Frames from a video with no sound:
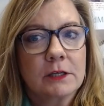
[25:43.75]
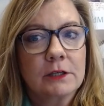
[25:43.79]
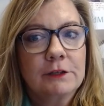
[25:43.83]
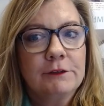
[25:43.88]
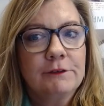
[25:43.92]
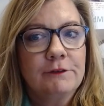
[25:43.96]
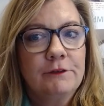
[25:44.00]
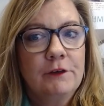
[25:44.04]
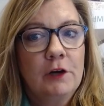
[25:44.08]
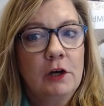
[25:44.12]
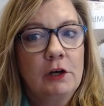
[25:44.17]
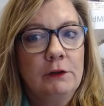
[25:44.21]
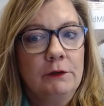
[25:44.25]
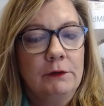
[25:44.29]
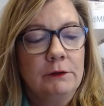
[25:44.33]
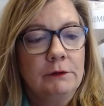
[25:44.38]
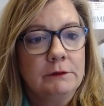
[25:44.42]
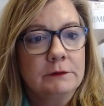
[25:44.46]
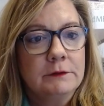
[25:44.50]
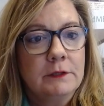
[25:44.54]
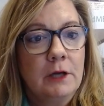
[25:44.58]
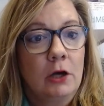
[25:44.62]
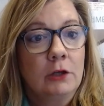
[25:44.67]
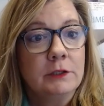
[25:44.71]
going to
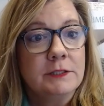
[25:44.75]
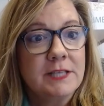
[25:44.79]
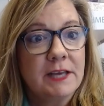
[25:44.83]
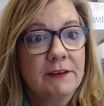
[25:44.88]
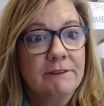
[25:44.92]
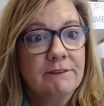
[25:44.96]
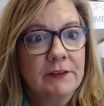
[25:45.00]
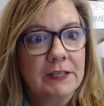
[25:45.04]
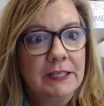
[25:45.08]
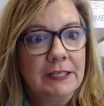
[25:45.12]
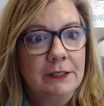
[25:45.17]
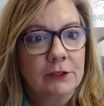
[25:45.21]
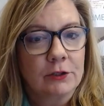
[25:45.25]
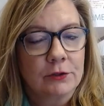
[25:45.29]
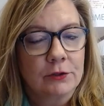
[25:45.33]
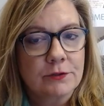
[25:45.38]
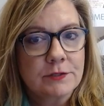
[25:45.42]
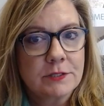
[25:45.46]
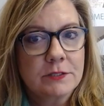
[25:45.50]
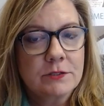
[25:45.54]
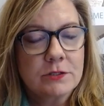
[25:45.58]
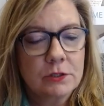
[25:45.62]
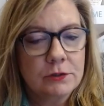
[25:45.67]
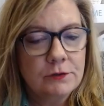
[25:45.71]
fall on deaf
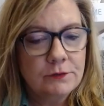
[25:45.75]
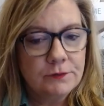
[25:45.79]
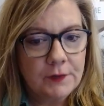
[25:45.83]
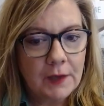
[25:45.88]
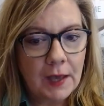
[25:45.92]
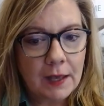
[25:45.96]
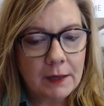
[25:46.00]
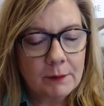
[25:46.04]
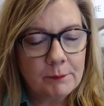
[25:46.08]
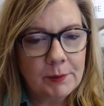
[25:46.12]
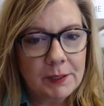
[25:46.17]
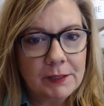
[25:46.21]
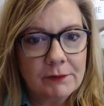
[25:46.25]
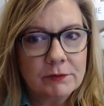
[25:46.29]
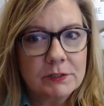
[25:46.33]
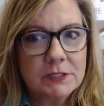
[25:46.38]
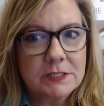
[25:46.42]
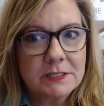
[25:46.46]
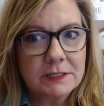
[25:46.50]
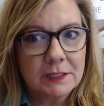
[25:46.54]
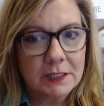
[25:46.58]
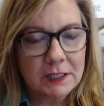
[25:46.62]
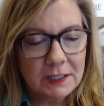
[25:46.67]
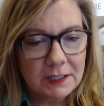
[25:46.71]
ears. And so you've got to be able
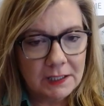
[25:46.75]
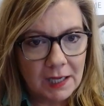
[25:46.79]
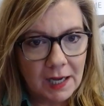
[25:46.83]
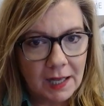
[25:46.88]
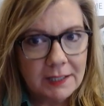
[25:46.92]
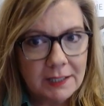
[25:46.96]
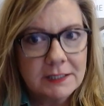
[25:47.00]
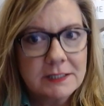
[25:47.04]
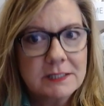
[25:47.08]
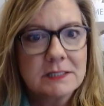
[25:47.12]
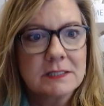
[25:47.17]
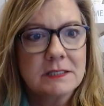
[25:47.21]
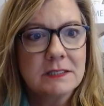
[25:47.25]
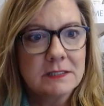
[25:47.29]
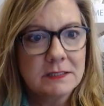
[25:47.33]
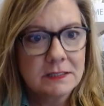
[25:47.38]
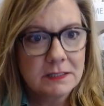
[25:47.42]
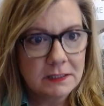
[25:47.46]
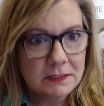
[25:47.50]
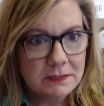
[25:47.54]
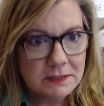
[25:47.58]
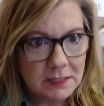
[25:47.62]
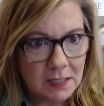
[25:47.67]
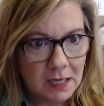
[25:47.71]
to connect
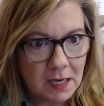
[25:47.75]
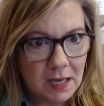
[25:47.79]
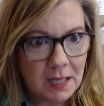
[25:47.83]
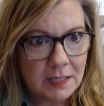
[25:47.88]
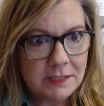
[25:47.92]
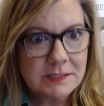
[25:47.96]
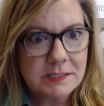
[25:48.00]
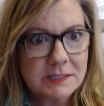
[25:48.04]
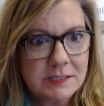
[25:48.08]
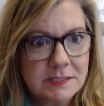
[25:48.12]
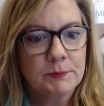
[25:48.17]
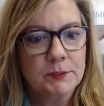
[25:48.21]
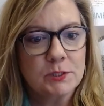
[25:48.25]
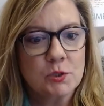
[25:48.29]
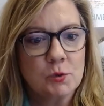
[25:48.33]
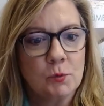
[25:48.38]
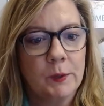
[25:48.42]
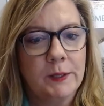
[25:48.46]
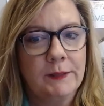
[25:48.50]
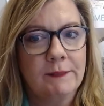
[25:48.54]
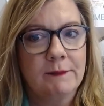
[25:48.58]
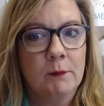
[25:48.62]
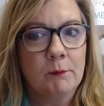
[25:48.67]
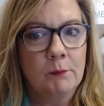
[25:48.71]
the dots
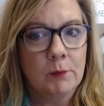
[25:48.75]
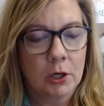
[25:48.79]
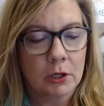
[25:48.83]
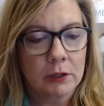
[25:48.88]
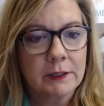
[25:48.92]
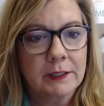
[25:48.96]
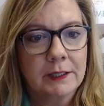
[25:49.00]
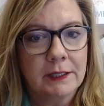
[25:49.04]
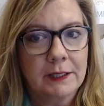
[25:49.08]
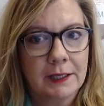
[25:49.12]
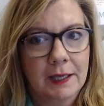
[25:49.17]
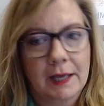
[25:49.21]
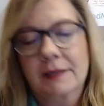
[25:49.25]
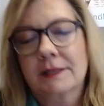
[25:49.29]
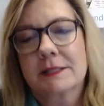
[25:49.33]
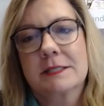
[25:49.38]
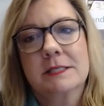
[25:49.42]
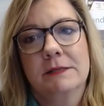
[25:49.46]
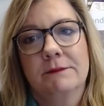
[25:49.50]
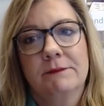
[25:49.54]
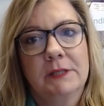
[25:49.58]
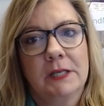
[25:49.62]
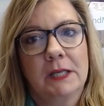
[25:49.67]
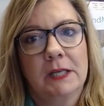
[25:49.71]
between the marketing
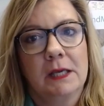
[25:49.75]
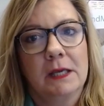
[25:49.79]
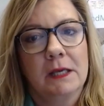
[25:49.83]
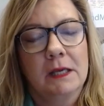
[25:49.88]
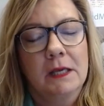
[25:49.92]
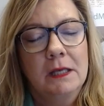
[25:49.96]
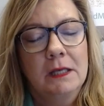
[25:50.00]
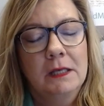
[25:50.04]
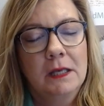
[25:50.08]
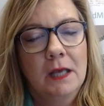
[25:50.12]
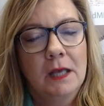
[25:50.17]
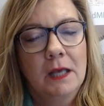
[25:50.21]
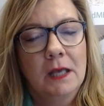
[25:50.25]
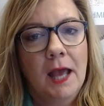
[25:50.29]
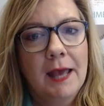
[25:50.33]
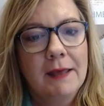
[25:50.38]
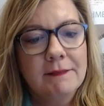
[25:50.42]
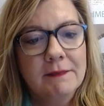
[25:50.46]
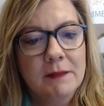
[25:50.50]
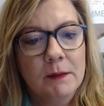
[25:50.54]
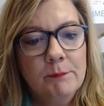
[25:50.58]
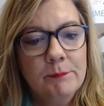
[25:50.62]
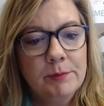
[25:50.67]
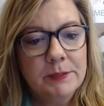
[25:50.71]
activity
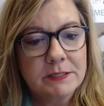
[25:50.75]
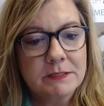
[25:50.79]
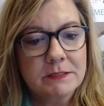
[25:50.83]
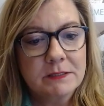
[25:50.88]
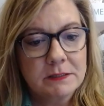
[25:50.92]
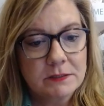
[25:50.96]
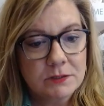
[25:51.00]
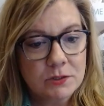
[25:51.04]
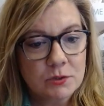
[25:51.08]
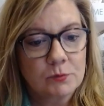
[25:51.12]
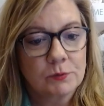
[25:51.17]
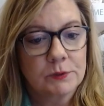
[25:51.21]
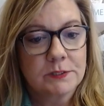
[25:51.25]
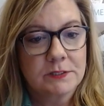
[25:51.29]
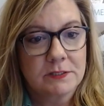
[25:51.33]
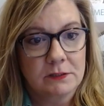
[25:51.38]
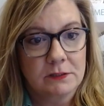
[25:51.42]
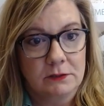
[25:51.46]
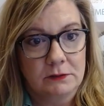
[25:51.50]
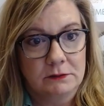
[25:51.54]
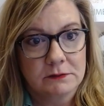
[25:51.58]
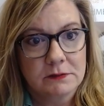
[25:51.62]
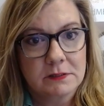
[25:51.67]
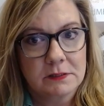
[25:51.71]
and the business
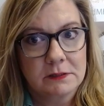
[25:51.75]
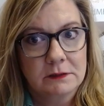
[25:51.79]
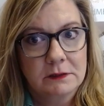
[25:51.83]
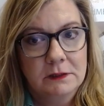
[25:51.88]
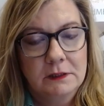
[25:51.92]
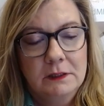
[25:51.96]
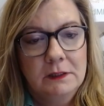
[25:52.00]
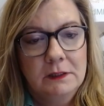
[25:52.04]
result.